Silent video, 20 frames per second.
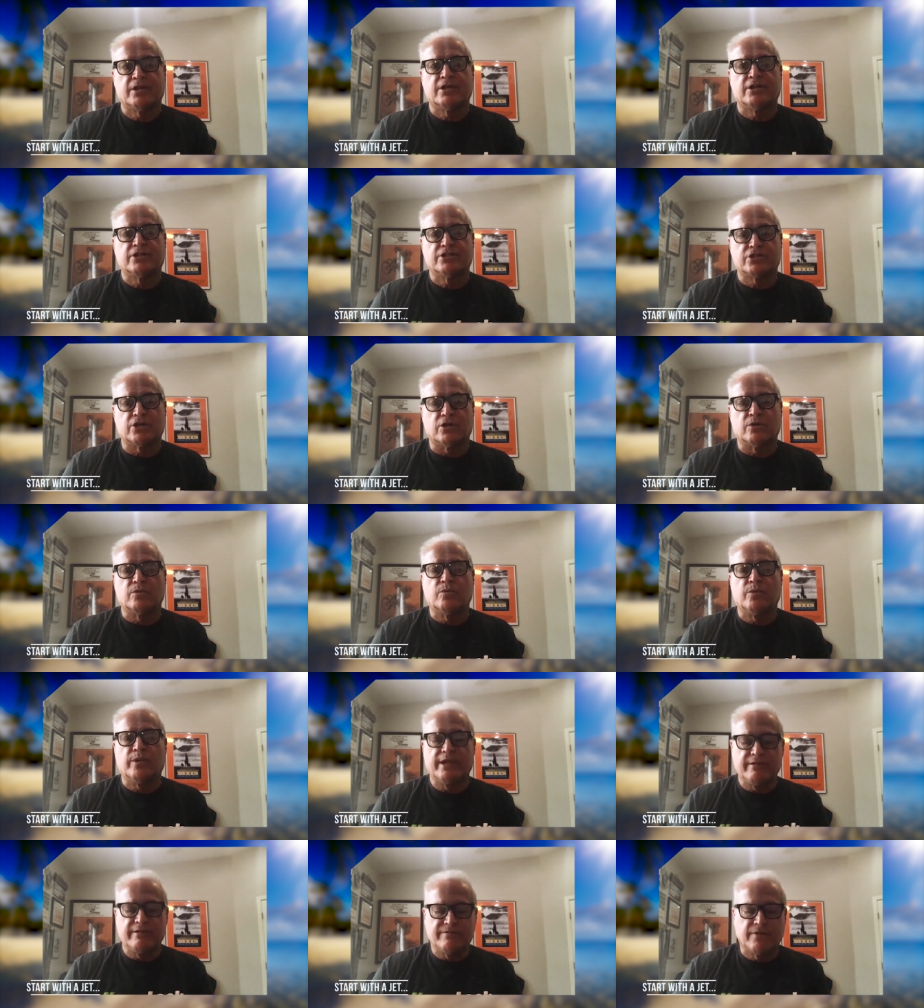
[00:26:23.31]
So
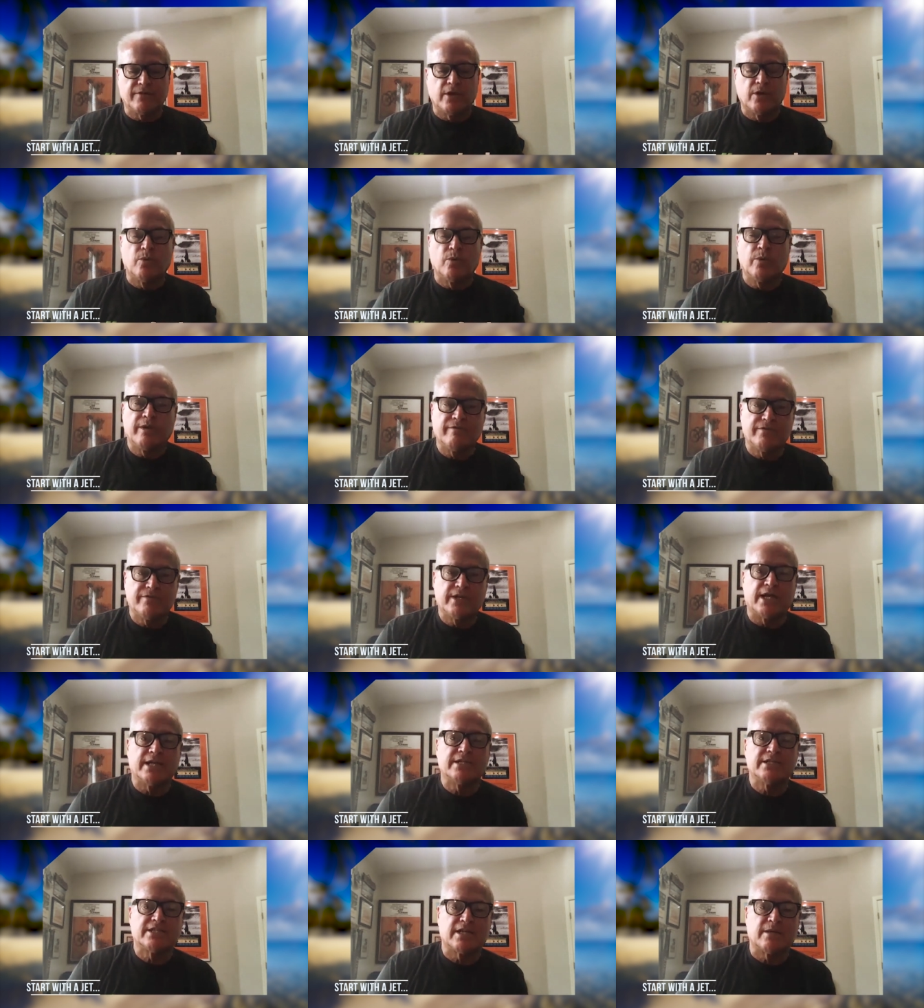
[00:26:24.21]
we've
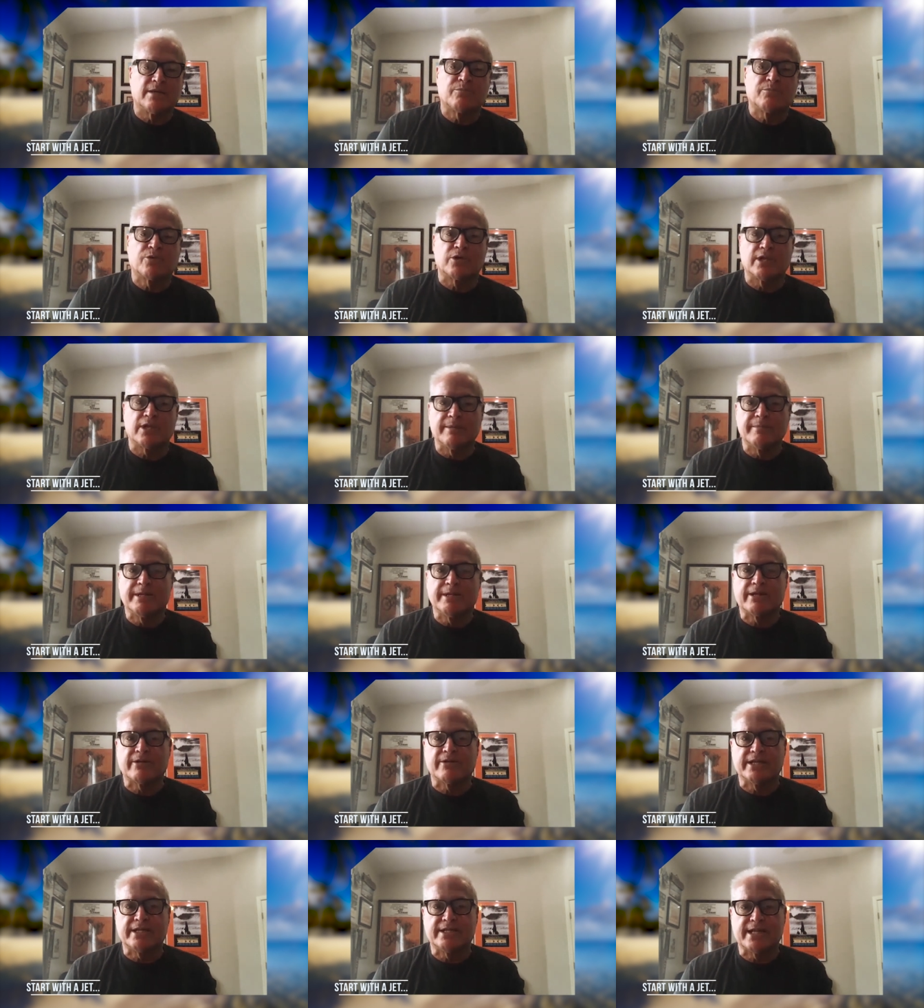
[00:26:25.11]
done some
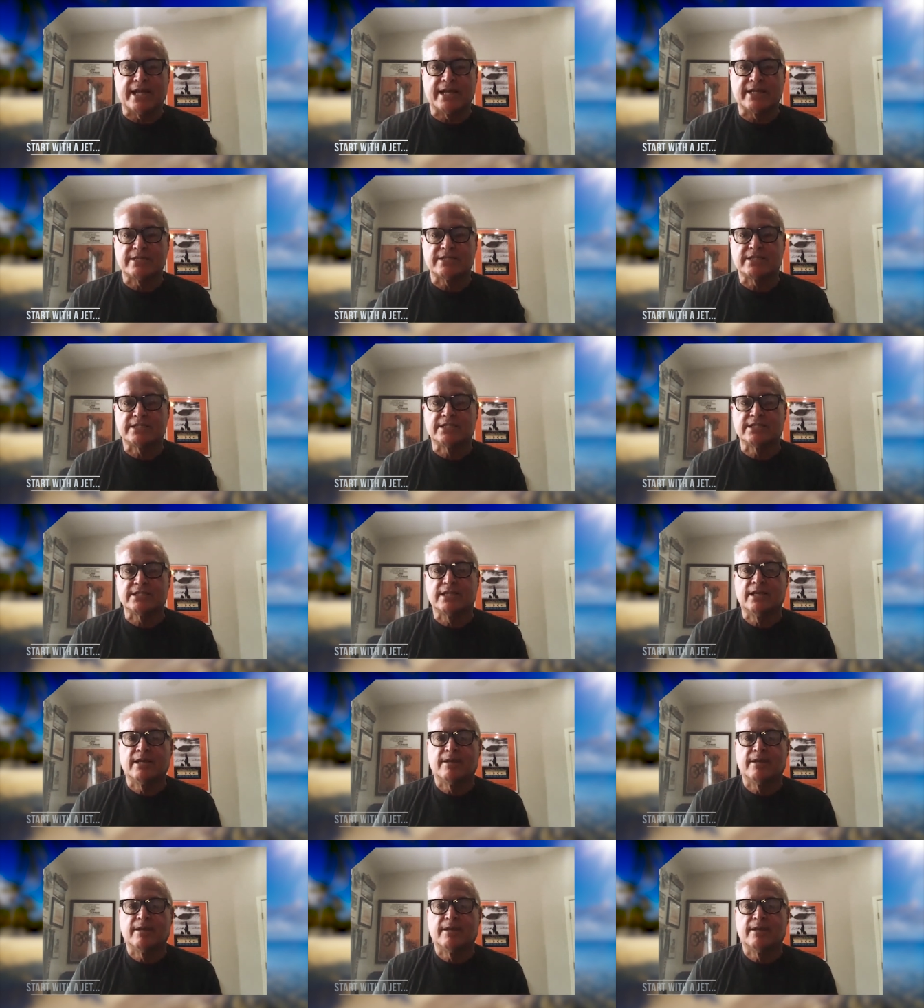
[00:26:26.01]
preliminary tests,